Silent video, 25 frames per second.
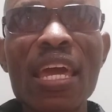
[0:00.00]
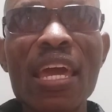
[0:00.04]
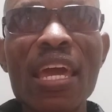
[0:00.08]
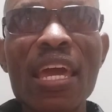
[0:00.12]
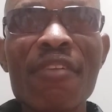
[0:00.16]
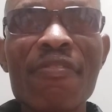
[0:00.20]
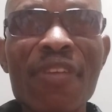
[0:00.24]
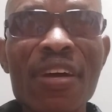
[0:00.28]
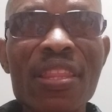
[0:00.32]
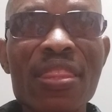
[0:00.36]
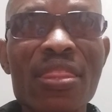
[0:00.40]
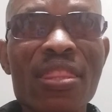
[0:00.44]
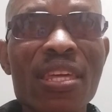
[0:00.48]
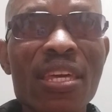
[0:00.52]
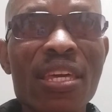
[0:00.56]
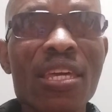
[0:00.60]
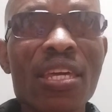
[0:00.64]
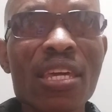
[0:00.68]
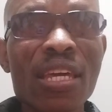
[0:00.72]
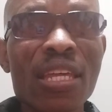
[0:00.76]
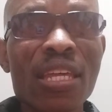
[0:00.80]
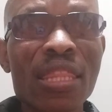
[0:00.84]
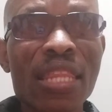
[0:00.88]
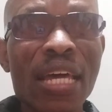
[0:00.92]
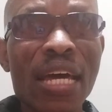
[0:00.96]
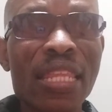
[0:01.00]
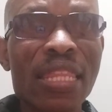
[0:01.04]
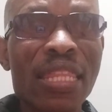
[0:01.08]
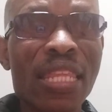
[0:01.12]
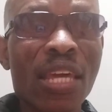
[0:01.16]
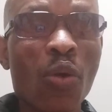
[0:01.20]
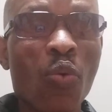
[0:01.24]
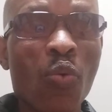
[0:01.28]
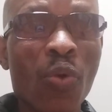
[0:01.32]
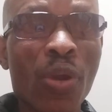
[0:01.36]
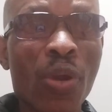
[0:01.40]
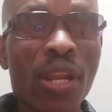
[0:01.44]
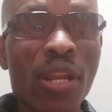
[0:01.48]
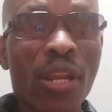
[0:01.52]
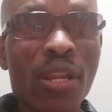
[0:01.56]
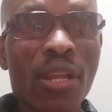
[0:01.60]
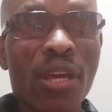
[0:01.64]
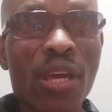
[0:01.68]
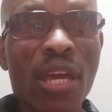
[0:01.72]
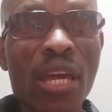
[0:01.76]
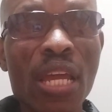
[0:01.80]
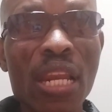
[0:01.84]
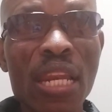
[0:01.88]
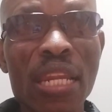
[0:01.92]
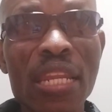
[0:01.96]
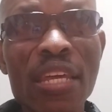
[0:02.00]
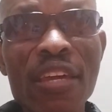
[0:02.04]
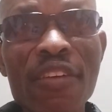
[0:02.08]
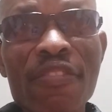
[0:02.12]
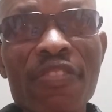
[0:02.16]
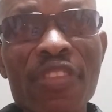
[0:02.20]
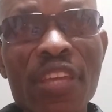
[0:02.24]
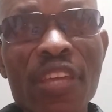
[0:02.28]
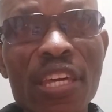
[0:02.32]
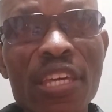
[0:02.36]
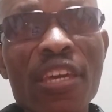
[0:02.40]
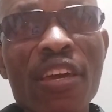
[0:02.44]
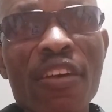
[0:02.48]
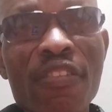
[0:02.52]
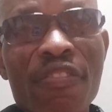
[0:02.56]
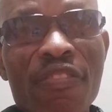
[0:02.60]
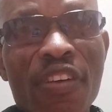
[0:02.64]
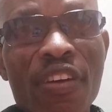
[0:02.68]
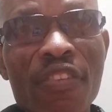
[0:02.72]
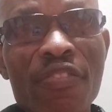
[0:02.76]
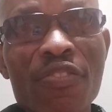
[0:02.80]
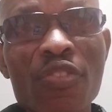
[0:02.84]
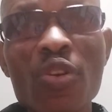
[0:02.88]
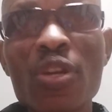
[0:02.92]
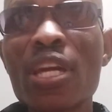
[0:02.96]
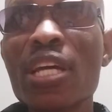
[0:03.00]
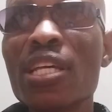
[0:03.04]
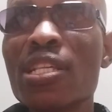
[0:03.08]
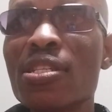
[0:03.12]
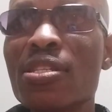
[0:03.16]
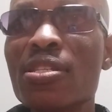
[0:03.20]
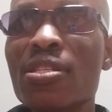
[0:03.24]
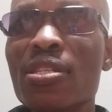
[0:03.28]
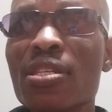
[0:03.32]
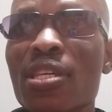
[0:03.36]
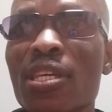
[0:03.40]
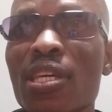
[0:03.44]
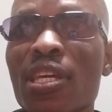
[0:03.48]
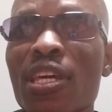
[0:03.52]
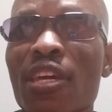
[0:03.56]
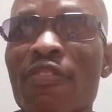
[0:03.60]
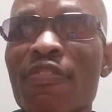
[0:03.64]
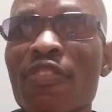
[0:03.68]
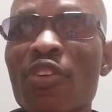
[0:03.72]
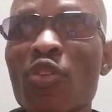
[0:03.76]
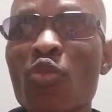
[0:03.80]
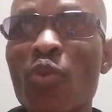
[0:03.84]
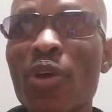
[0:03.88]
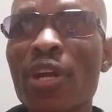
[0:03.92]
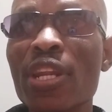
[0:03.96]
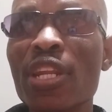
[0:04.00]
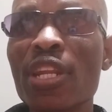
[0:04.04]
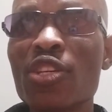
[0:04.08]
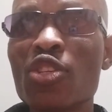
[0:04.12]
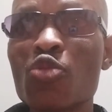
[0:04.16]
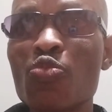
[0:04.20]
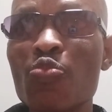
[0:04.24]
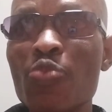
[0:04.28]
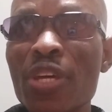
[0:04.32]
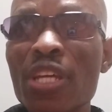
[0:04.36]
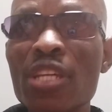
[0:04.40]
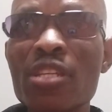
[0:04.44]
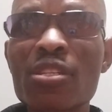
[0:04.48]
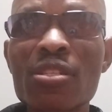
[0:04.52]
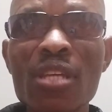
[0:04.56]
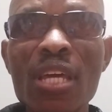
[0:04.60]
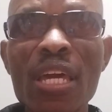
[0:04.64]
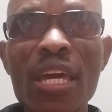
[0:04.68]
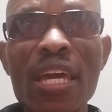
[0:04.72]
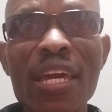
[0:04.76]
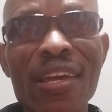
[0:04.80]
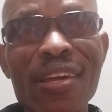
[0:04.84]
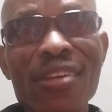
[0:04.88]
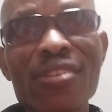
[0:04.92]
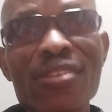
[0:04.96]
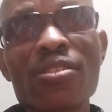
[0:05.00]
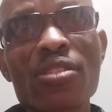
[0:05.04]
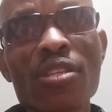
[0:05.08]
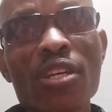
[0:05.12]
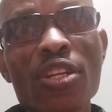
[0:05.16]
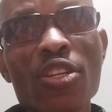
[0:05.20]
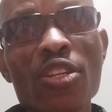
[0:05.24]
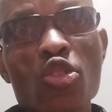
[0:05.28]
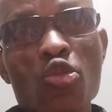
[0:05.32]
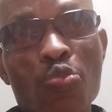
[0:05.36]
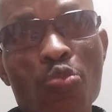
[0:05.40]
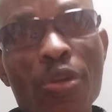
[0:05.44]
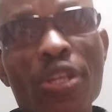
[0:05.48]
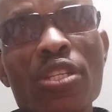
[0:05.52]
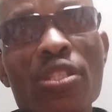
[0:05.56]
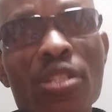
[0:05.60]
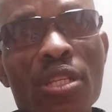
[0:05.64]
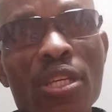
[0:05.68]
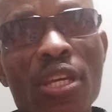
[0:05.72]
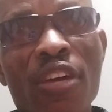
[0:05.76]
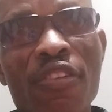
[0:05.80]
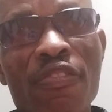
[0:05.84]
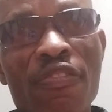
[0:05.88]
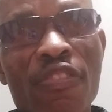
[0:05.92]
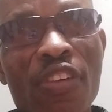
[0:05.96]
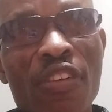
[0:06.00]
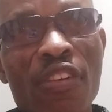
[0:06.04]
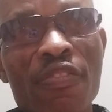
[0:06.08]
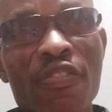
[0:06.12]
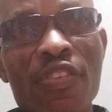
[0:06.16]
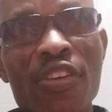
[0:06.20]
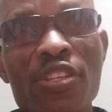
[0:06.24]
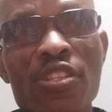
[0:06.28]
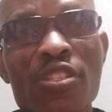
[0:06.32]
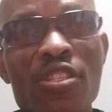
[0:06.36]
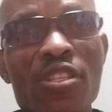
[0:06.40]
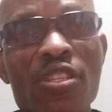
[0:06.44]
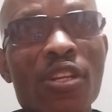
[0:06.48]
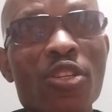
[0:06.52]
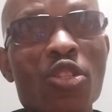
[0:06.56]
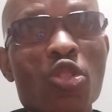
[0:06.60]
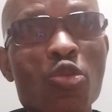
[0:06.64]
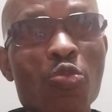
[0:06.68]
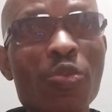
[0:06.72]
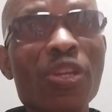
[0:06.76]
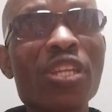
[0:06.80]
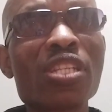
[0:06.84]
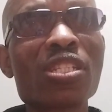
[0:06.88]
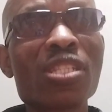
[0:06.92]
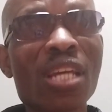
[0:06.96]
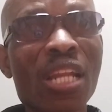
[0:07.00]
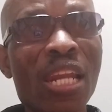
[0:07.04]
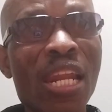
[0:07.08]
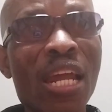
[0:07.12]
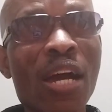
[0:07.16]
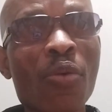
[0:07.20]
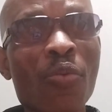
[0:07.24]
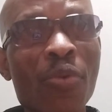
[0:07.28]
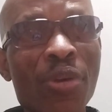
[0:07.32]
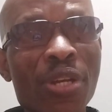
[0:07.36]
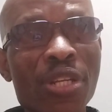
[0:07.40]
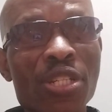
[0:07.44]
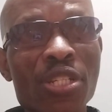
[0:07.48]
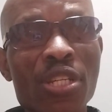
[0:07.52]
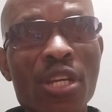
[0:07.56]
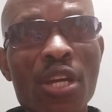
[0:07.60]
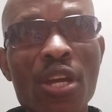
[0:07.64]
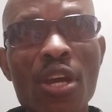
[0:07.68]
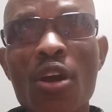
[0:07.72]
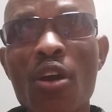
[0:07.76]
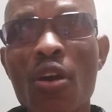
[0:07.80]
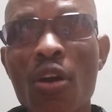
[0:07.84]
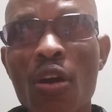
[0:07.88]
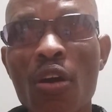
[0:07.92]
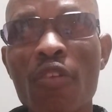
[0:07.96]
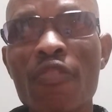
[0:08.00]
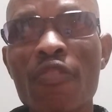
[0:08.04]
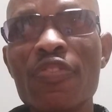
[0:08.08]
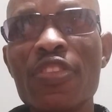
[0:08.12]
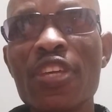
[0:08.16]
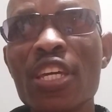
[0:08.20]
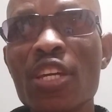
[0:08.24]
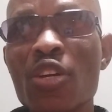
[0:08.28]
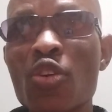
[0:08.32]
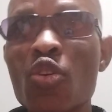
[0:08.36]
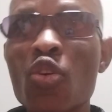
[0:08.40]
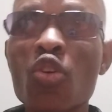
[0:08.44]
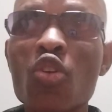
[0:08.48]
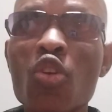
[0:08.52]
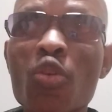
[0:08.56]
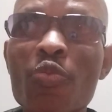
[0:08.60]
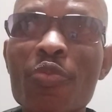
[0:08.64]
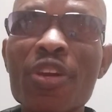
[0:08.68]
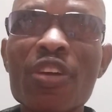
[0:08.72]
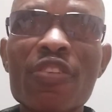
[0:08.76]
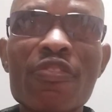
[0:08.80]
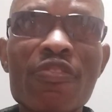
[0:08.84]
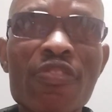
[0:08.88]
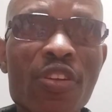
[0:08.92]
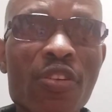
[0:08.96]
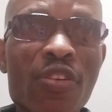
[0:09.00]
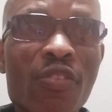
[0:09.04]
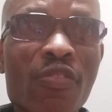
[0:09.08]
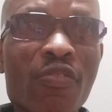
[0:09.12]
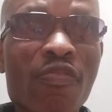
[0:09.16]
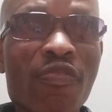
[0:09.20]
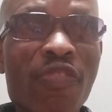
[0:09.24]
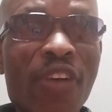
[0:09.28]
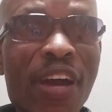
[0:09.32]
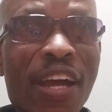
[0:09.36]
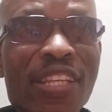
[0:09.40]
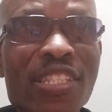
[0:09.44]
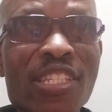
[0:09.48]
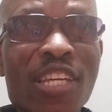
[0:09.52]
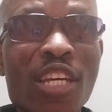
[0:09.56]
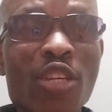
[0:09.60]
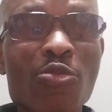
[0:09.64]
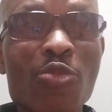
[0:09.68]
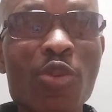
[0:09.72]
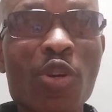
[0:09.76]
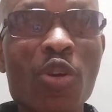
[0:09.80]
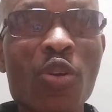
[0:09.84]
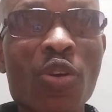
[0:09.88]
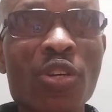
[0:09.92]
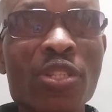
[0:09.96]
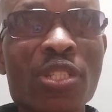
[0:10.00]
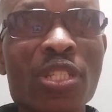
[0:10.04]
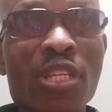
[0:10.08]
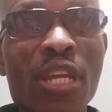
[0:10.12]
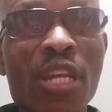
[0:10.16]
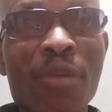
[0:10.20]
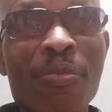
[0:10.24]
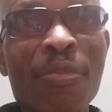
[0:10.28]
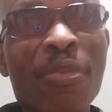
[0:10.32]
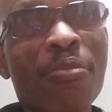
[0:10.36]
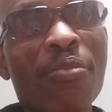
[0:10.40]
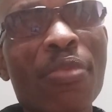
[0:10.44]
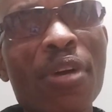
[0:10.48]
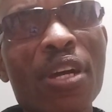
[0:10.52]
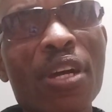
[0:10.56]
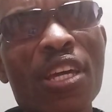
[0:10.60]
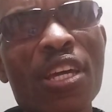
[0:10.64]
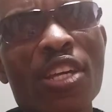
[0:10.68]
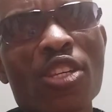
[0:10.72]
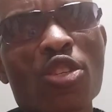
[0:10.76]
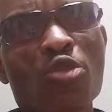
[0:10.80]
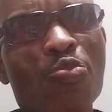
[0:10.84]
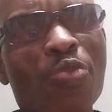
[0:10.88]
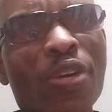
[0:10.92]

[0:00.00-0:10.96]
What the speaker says: ever thinking that they will leave the EFF. You can see, even when he speaks, he still speaks EFF. He still speaks the language of the economic freedom fighters, because remember, he has